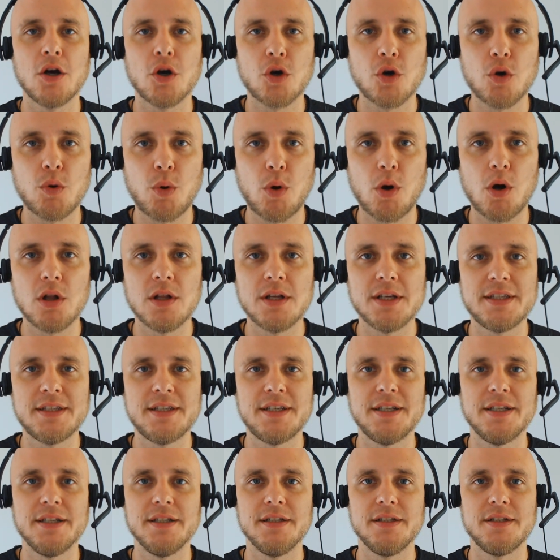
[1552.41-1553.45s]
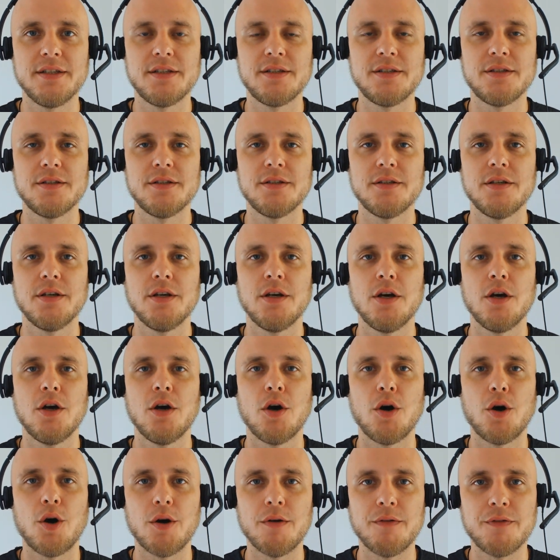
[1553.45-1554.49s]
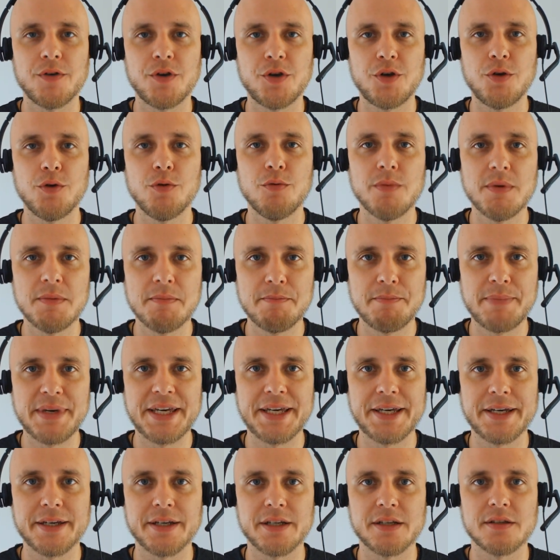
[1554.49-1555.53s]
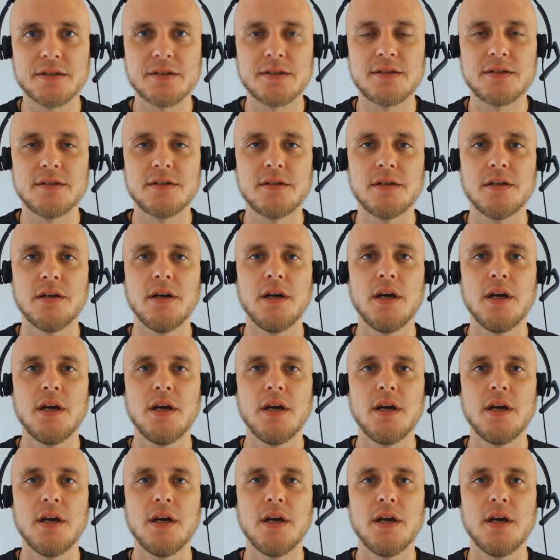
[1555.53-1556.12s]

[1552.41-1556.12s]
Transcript: qualities of human beings,